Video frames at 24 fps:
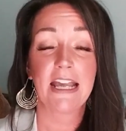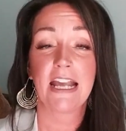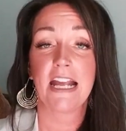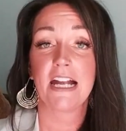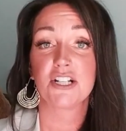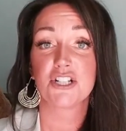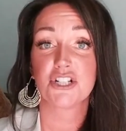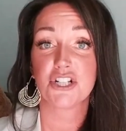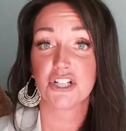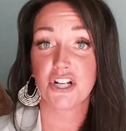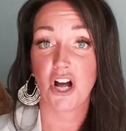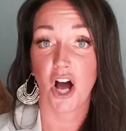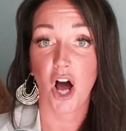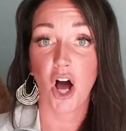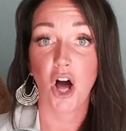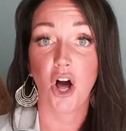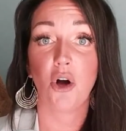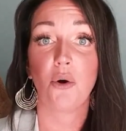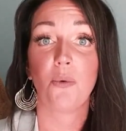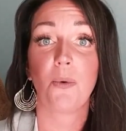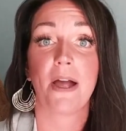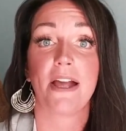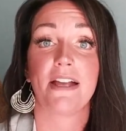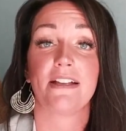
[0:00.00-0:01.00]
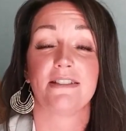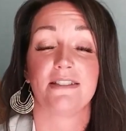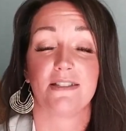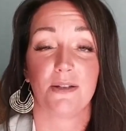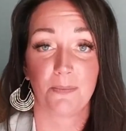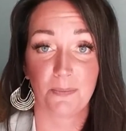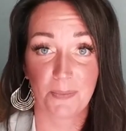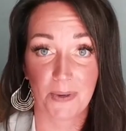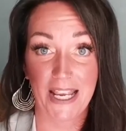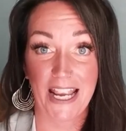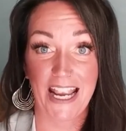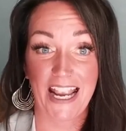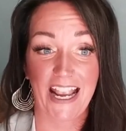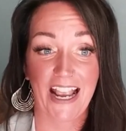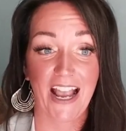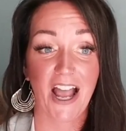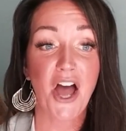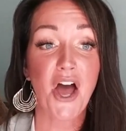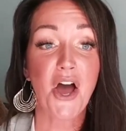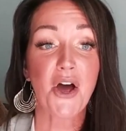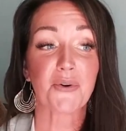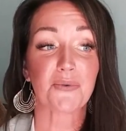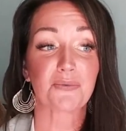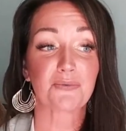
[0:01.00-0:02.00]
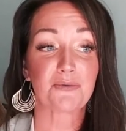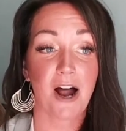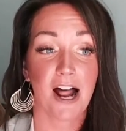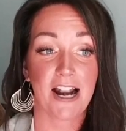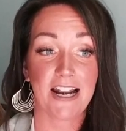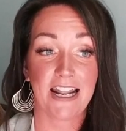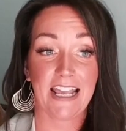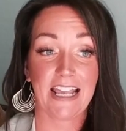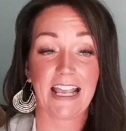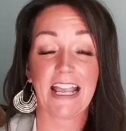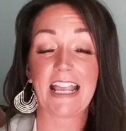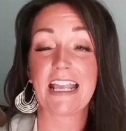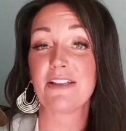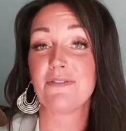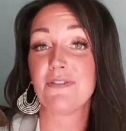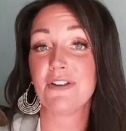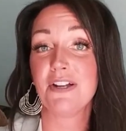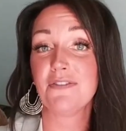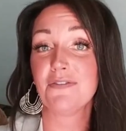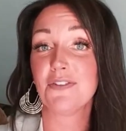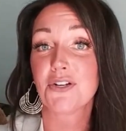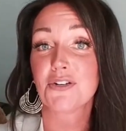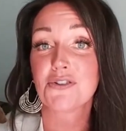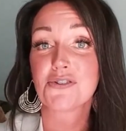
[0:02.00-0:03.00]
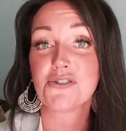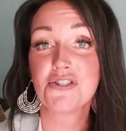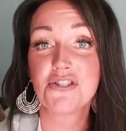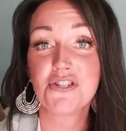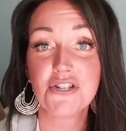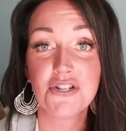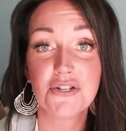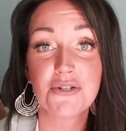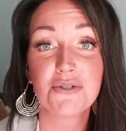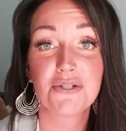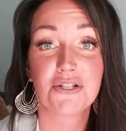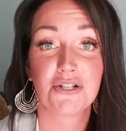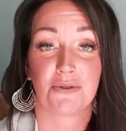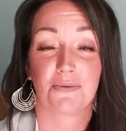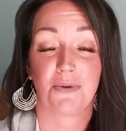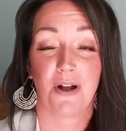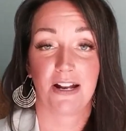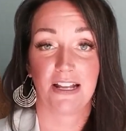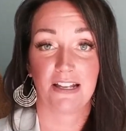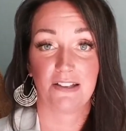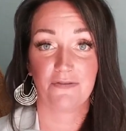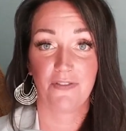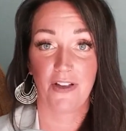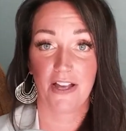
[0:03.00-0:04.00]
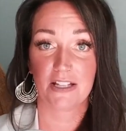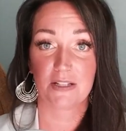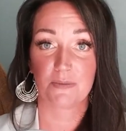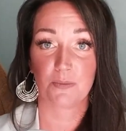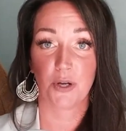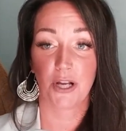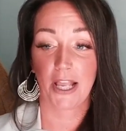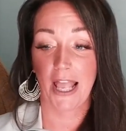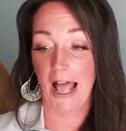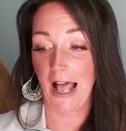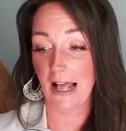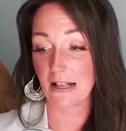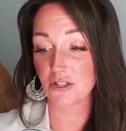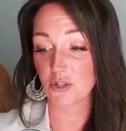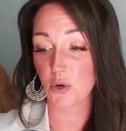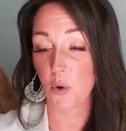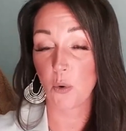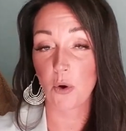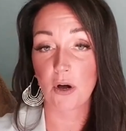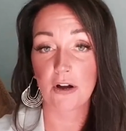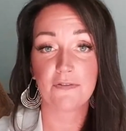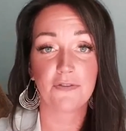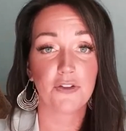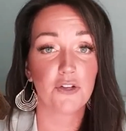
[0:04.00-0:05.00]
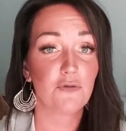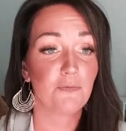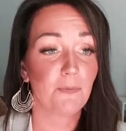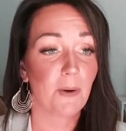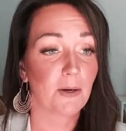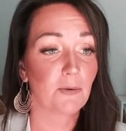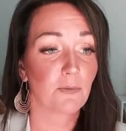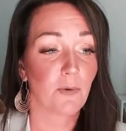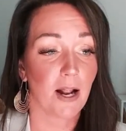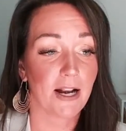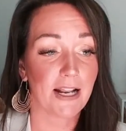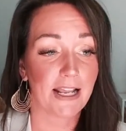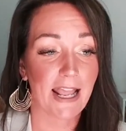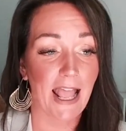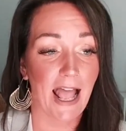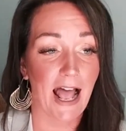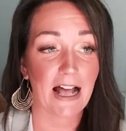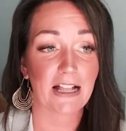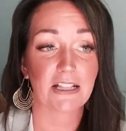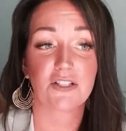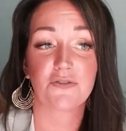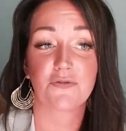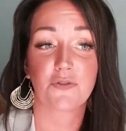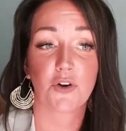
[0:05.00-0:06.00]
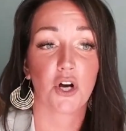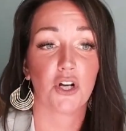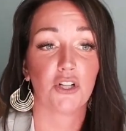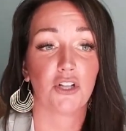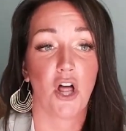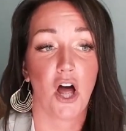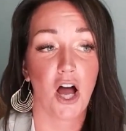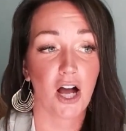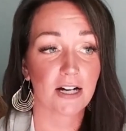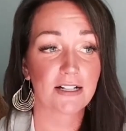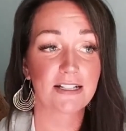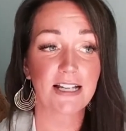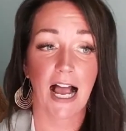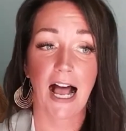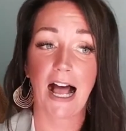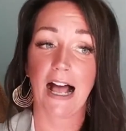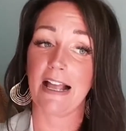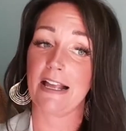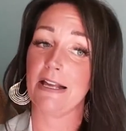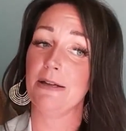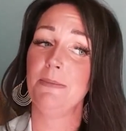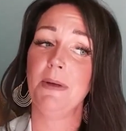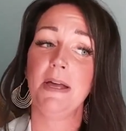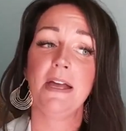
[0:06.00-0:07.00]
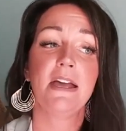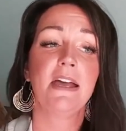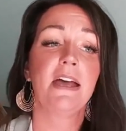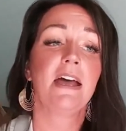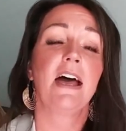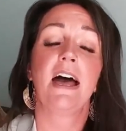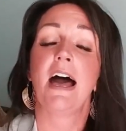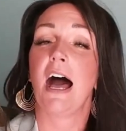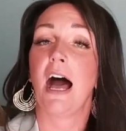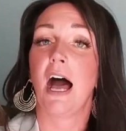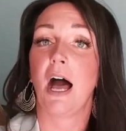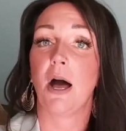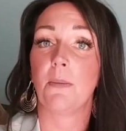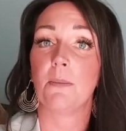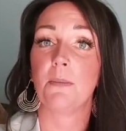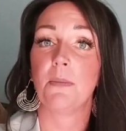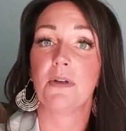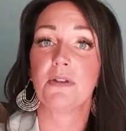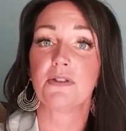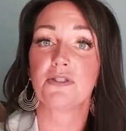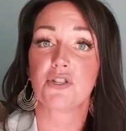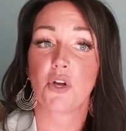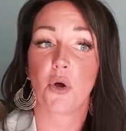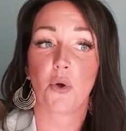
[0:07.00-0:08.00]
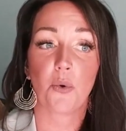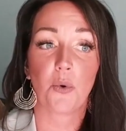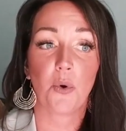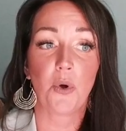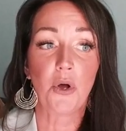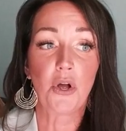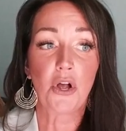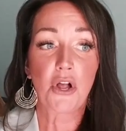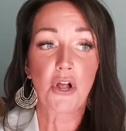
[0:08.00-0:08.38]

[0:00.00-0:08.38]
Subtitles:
It should always be running, even if you're new to running Facebook ads or if you've been running ads for a long time. So